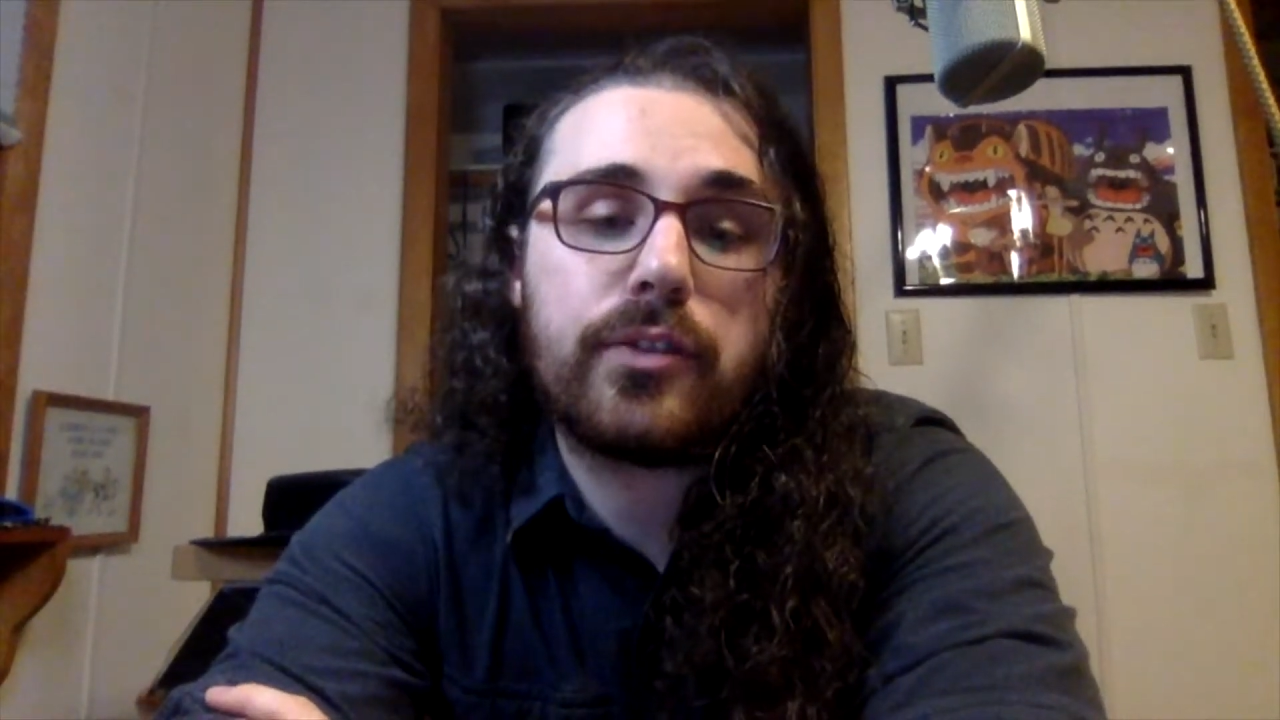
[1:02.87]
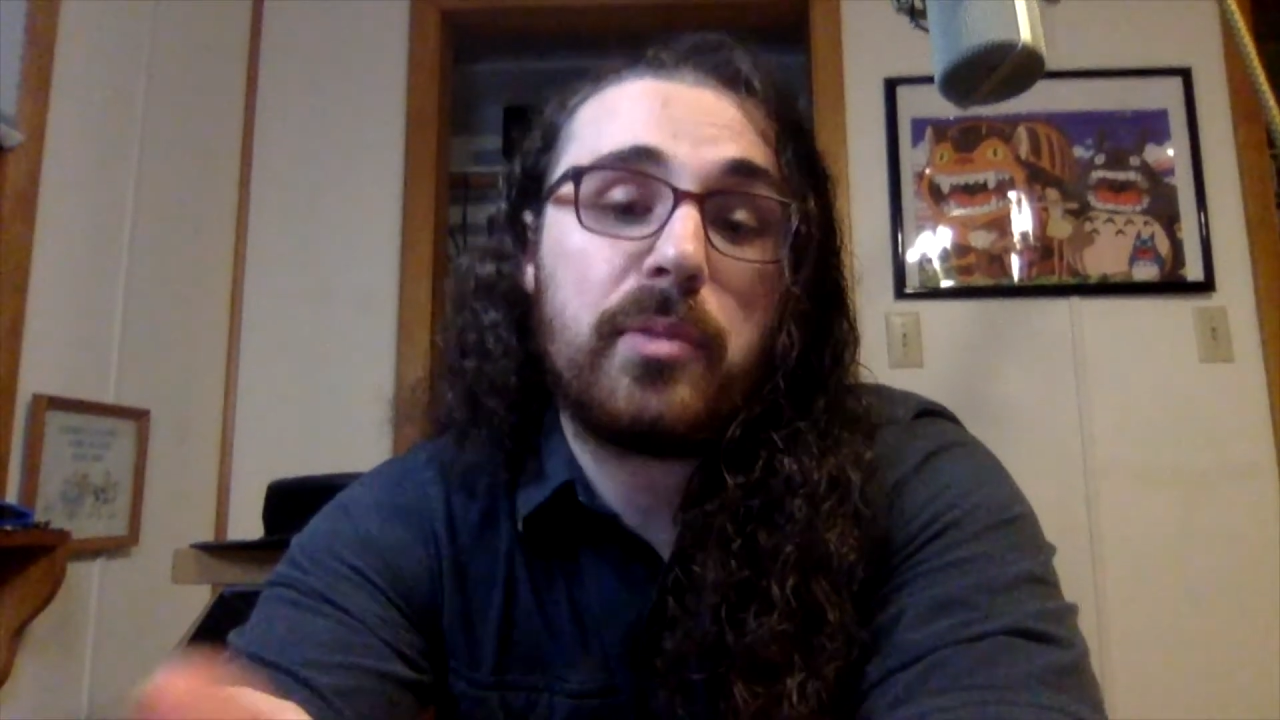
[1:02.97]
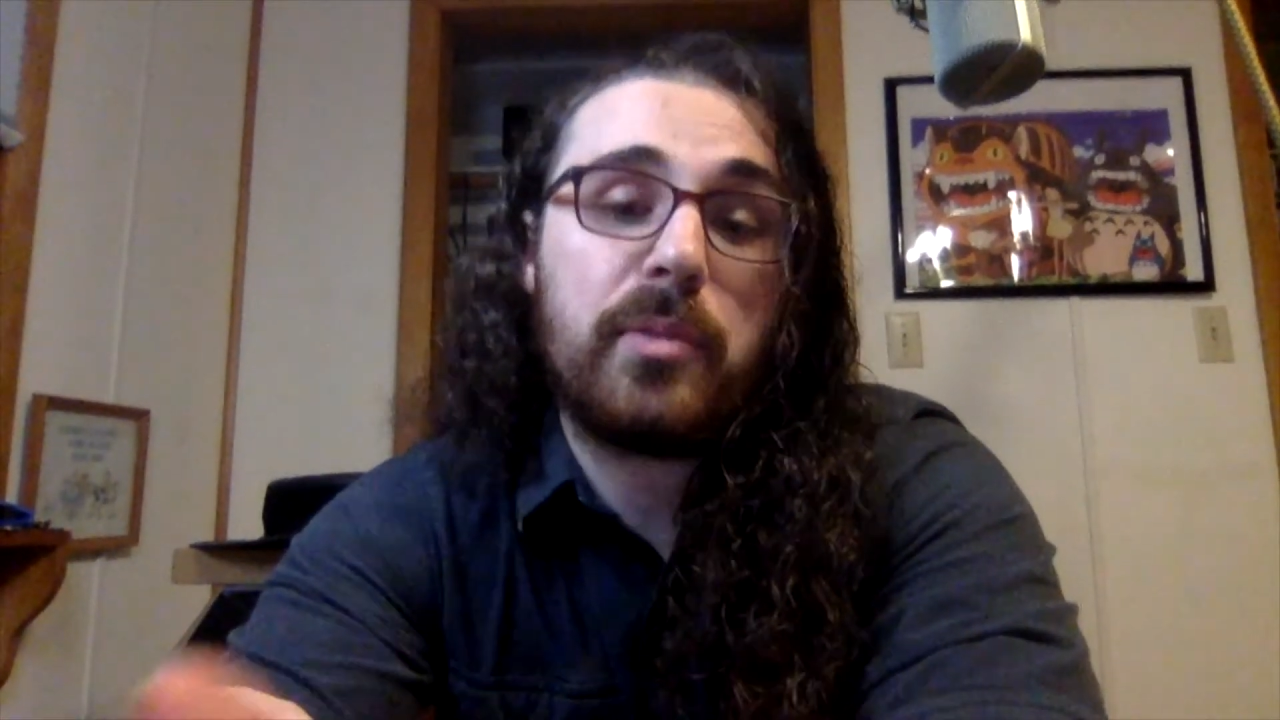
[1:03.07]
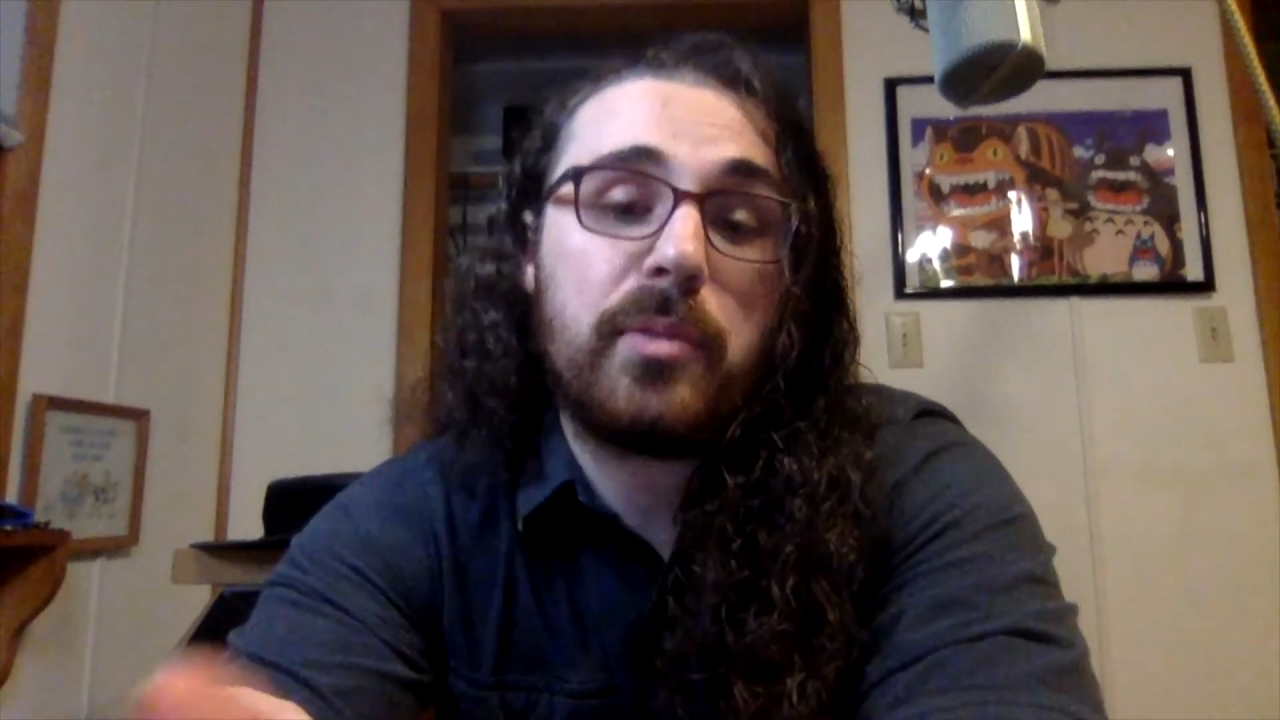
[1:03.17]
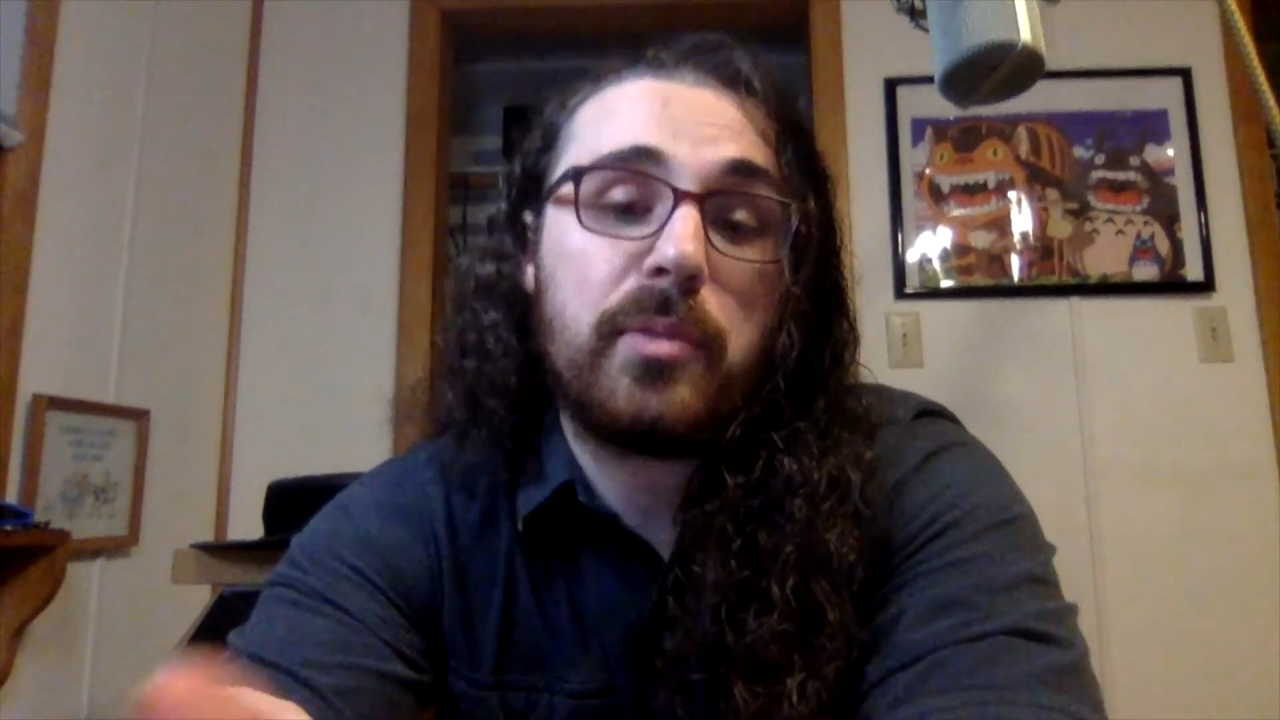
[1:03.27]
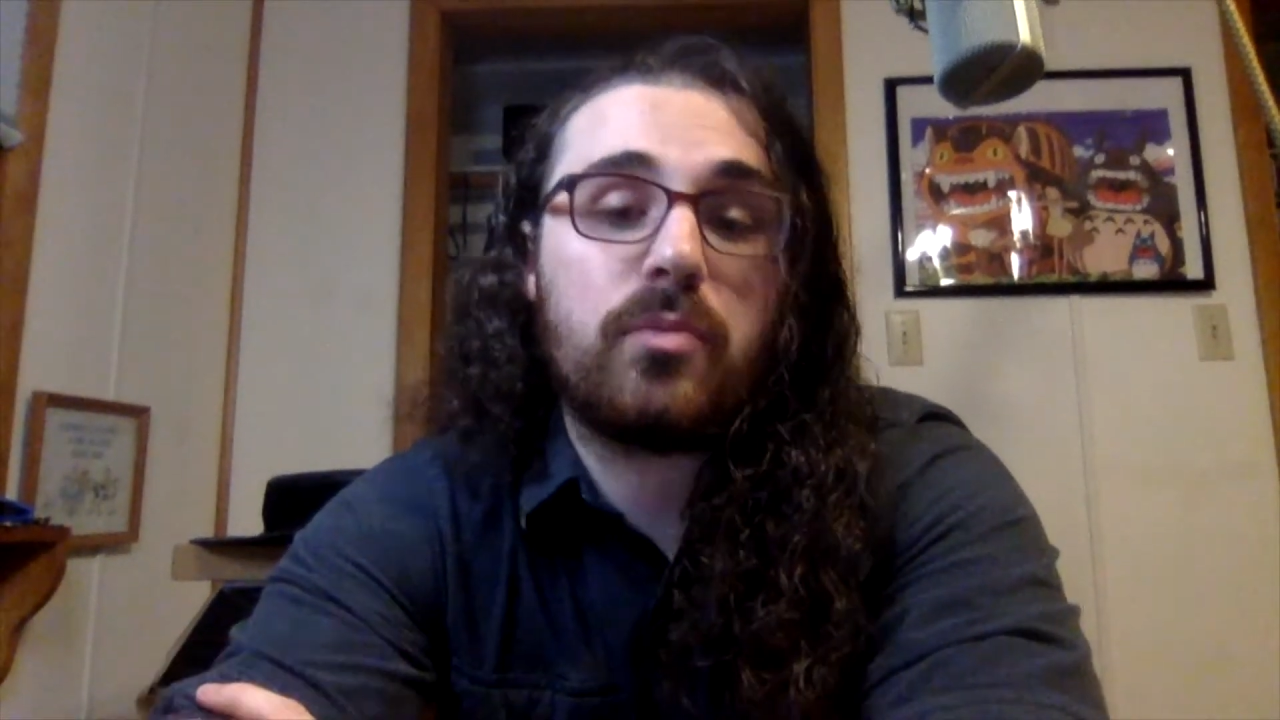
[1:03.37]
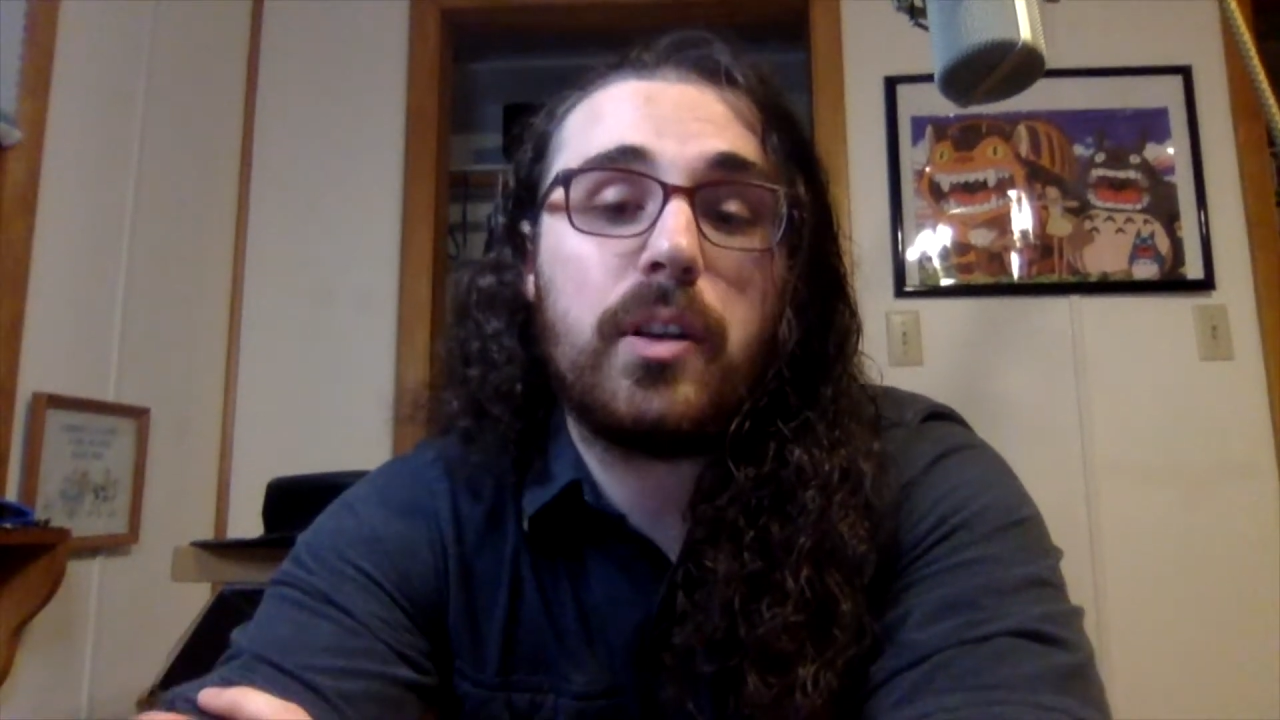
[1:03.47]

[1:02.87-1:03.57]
so there might be some